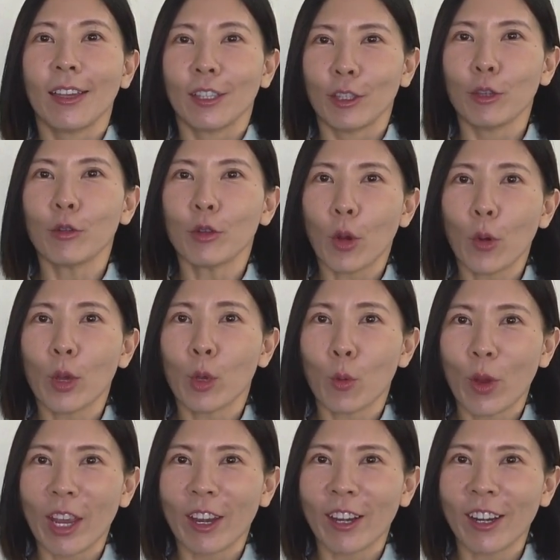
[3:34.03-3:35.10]
You going
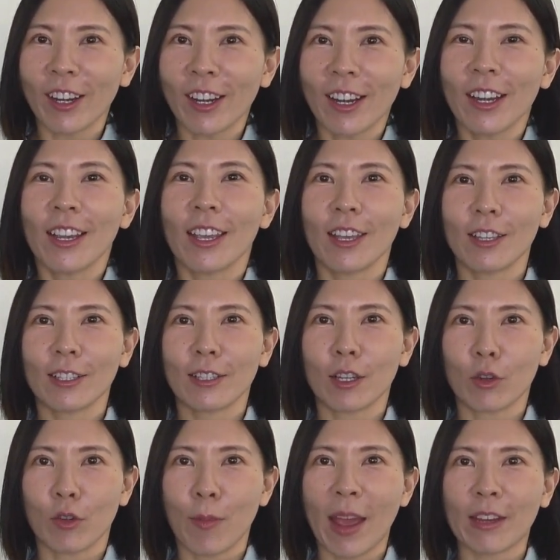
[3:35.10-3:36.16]
where is the
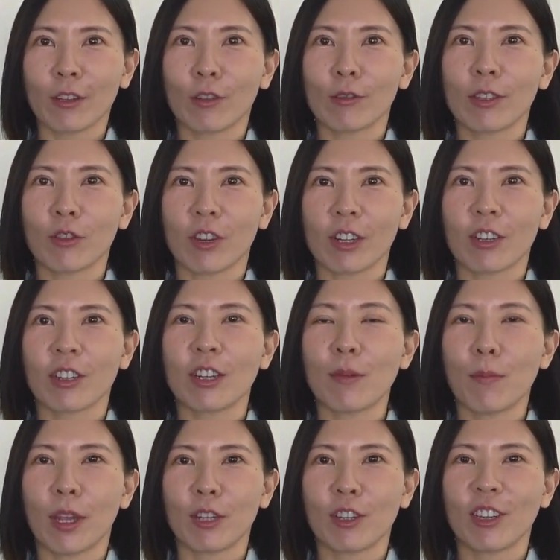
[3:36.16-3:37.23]
grammatical structure in
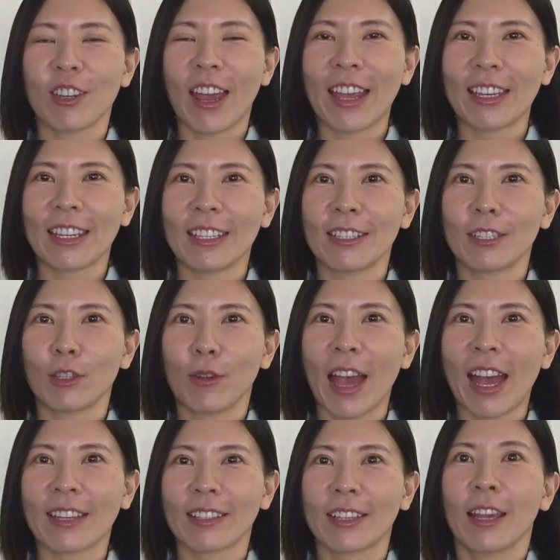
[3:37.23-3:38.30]
Mandarin Chinese to
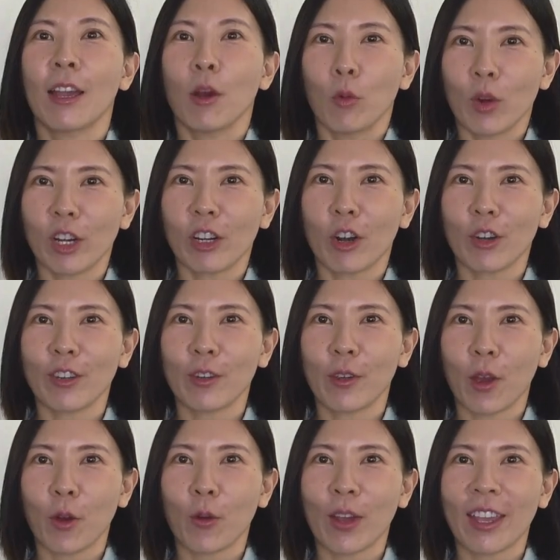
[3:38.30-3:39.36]
ask, where are you
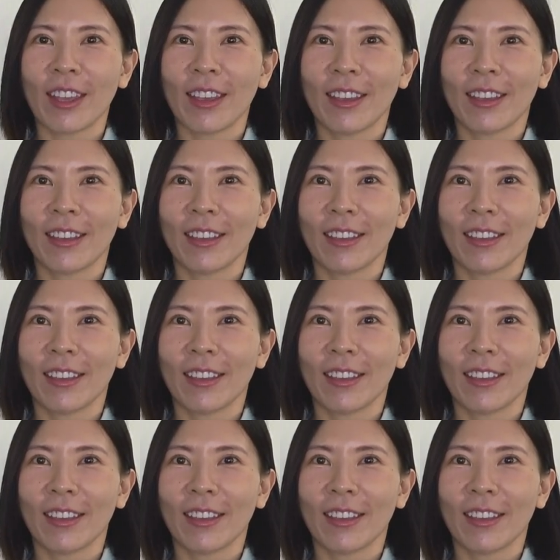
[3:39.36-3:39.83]
going?